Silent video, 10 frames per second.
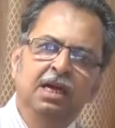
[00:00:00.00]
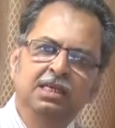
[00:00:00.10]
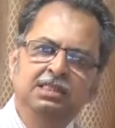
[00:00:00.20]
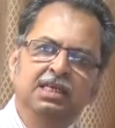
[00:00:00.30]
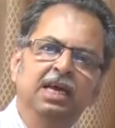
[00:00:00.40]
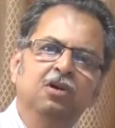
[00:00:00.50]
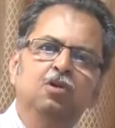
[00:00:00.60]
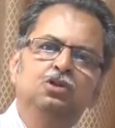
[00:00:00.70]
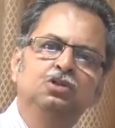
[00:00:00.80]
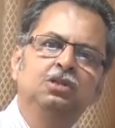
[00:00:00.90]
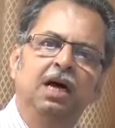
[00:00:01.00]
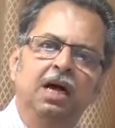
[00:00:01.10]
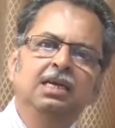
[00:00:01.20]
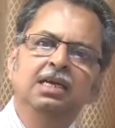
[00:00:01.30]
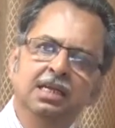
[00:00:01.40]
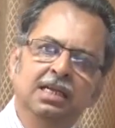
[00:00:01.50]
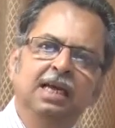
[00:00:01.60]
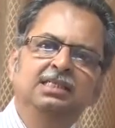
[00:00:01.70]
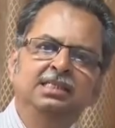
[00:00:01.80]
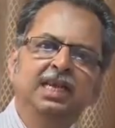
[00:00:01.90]
stay close to the heart
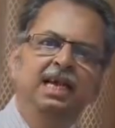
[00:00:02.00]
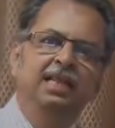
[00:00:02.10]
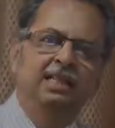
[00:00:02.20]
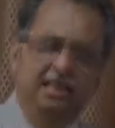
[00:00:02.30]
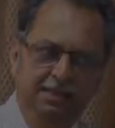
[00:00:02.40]
and stay healthy.